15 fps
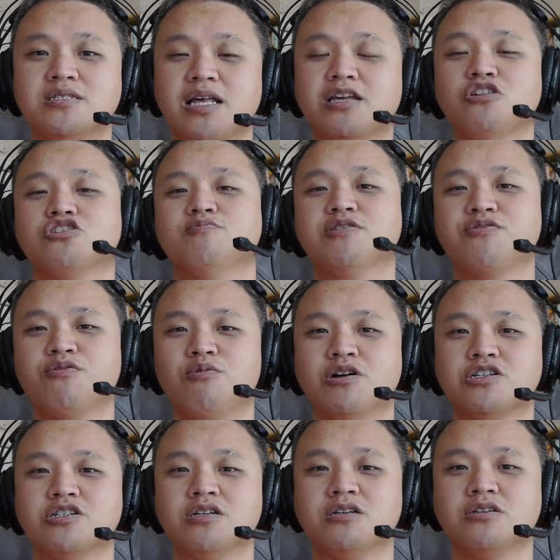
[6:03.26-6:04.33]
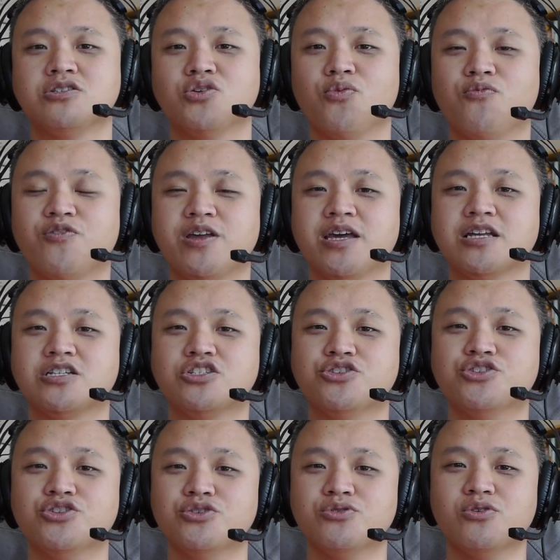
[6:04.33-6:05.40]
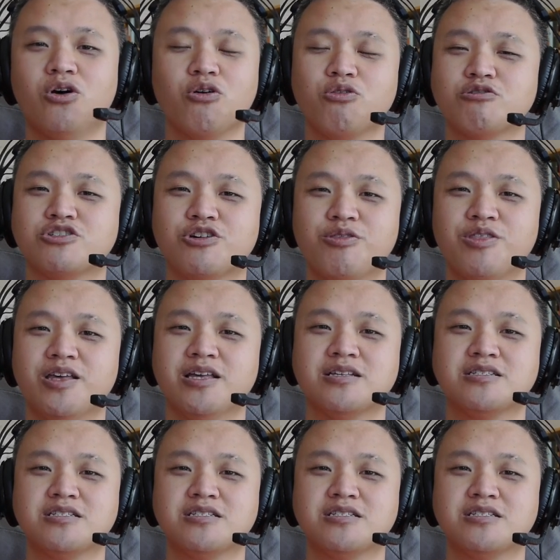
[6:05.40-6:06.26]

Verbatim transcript: thank you so much for watching. Don't forget to do all those good things.